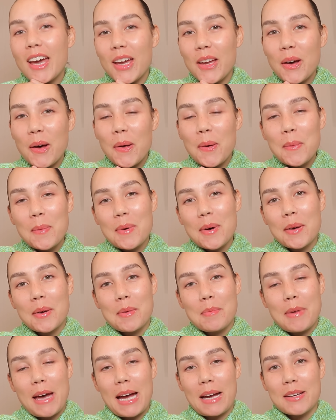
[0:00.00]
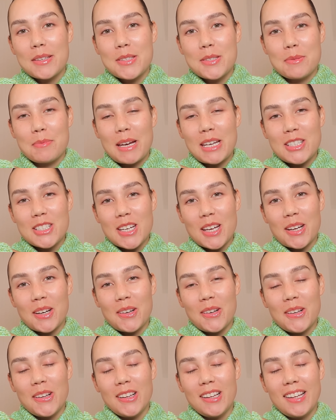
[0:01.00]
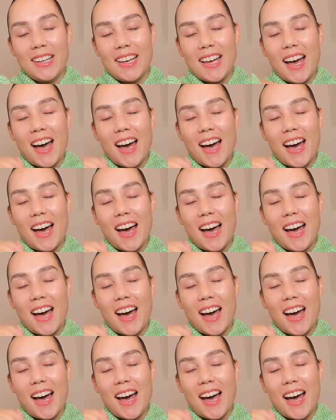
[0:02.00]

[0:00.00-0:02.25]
Hey y'all, welcome back to my channel.